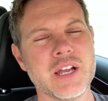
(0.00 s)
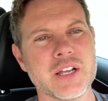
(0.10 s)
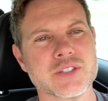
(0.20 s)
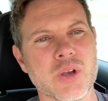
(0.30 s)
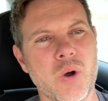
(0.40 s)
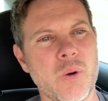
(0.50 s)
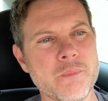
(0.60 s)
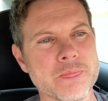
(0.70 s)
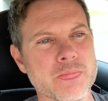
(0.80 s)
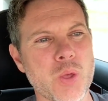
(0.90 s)
So
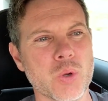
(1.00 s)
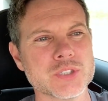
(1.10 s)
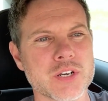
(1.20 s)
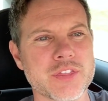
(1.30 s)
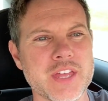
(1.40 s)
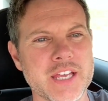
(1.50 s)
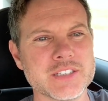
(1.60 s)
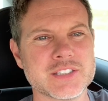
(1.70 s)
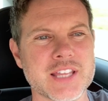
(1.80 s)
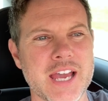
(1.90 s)
those are
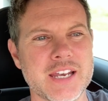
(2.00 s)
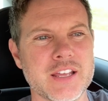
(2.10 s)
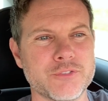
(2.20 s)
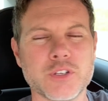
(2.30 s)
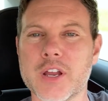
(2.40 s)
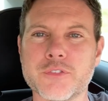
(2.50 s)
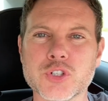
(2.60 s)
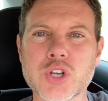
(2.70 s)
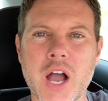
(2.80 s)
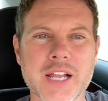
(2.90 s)
things that if you're
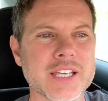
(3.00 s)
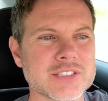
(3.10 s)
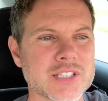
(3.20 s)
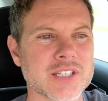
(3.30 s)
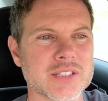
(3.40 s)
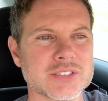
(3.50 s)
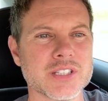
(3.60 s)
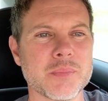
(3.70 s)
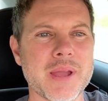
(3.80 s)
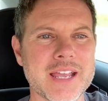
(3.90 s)
talking to
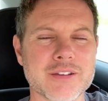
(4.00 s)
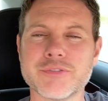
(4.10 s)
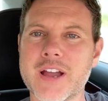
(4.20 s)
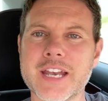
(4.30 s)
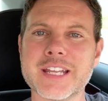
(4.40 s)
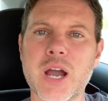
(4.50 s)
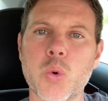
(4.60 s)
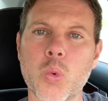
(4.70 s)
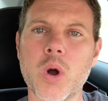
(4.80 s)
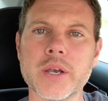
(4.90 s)
the bank and finding out
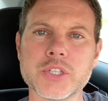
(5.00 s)
what